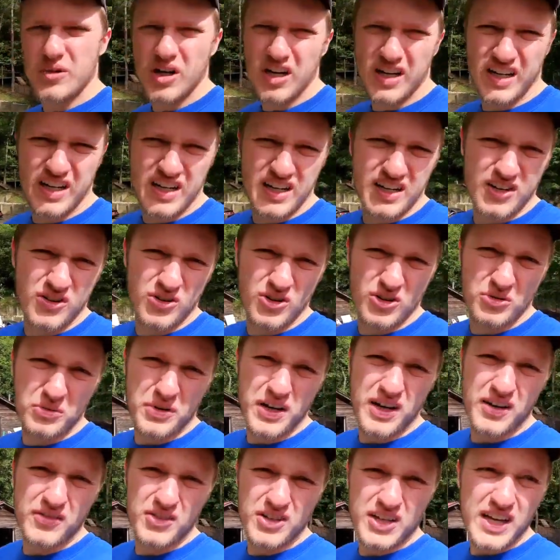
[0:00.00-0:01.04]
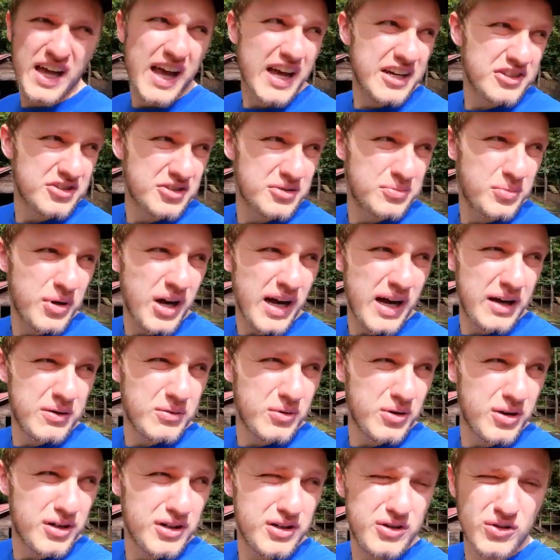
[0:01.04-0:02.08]
money nor whatever to actually buy
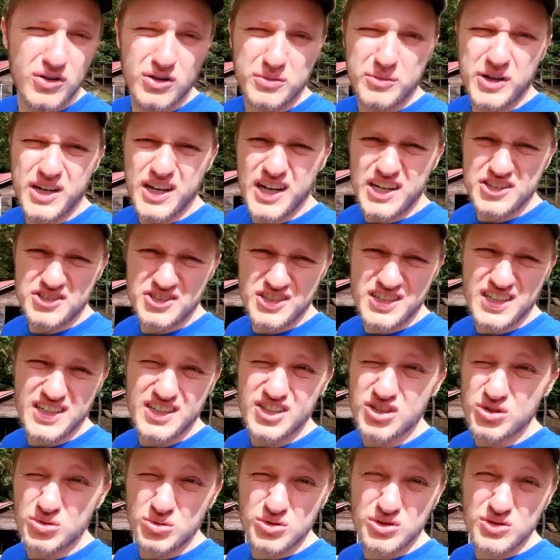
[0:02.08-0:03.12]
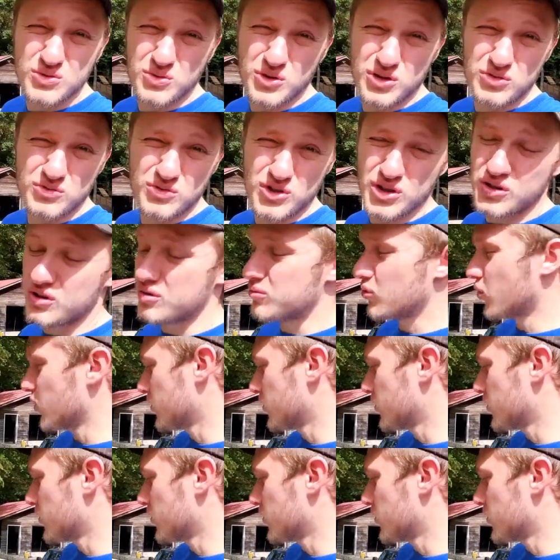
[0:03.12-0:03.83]
one, nor am I actually going to use one really